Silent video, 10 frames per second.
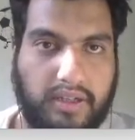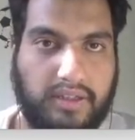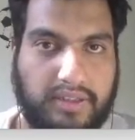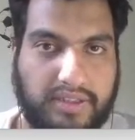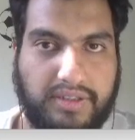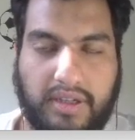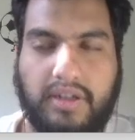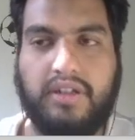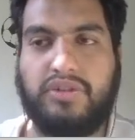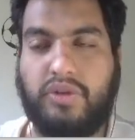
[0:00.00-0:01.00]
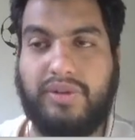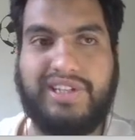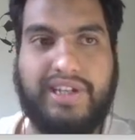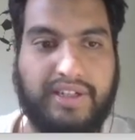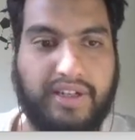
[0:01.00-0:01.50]
this sequence
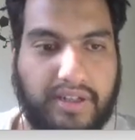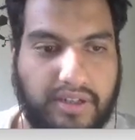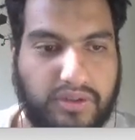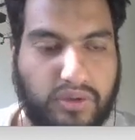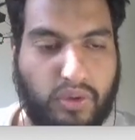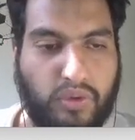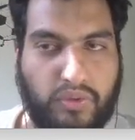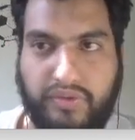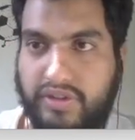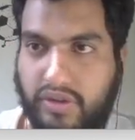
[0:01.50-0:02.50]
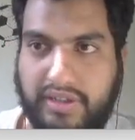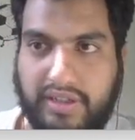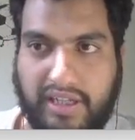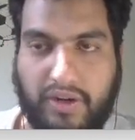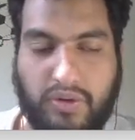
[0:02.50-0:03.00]
detector. So we saw it
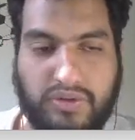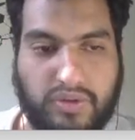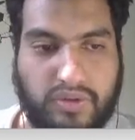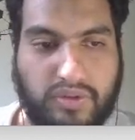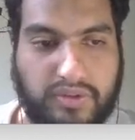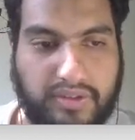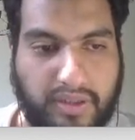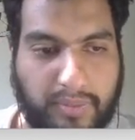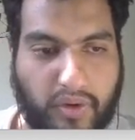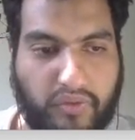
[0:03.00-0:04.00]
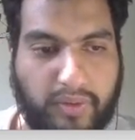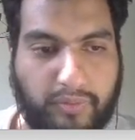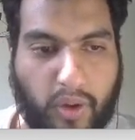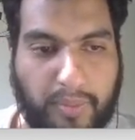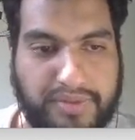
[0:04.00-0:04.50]
earlier also. The number of
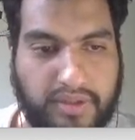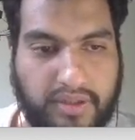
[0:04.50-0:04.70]
flip-flops